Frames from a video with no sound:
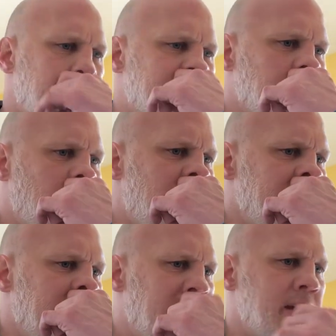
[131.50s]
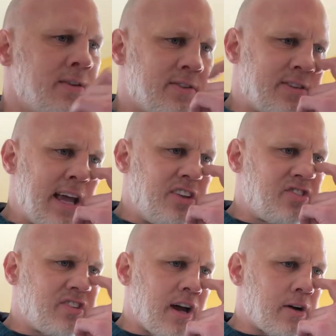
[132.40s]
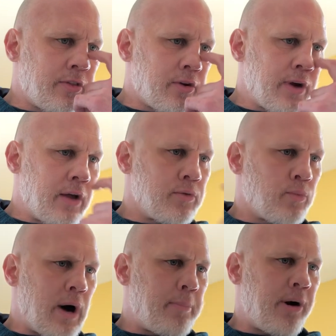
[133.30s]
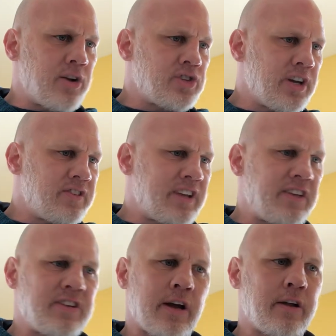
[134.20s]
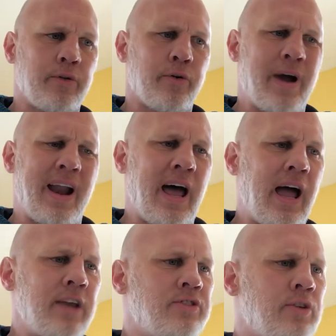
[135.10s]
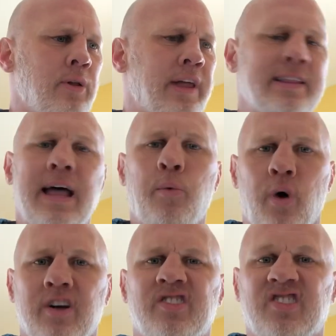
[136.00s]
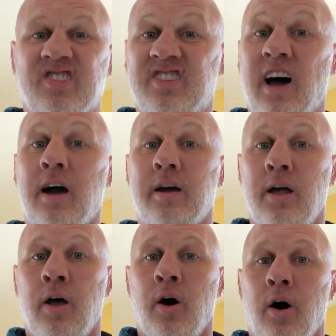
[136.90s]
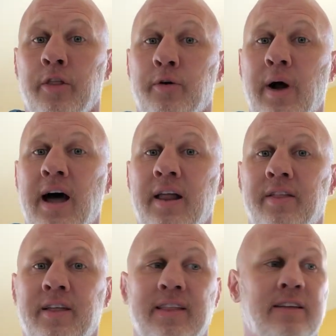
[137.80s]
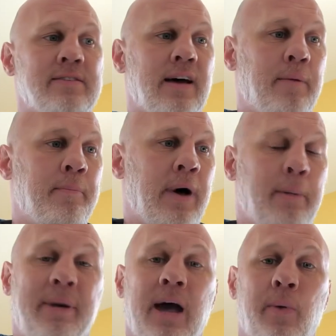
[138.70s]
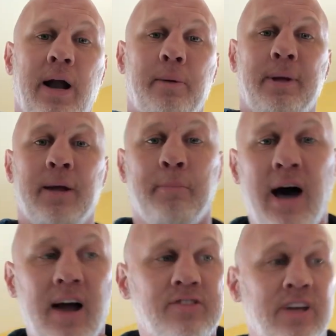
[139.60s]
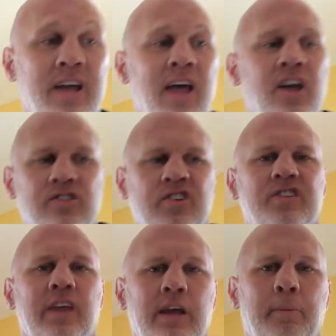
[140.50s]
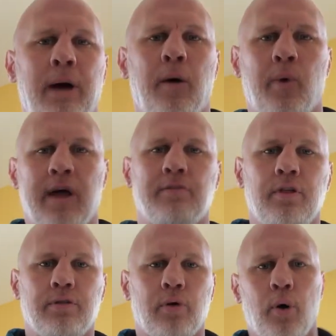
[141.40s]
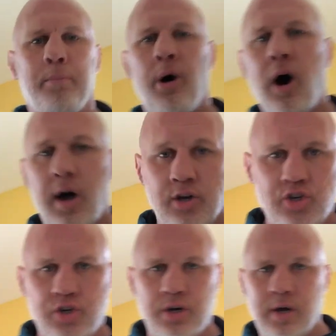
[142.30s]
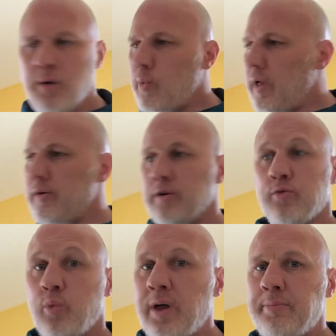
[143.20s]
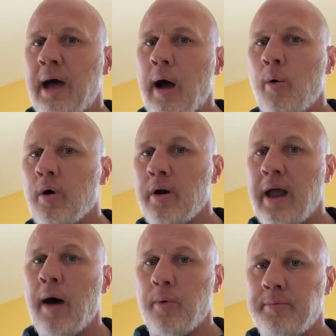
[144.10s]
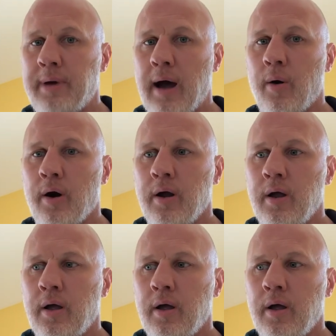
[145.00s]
the one, stay stuck on the ground while punching and stay stuck on the ground. I just don't like that word stuck on the ground. I think that's a bad way to be in boxing. Just think about whenever you throw a punch, whether it's with power or not with power,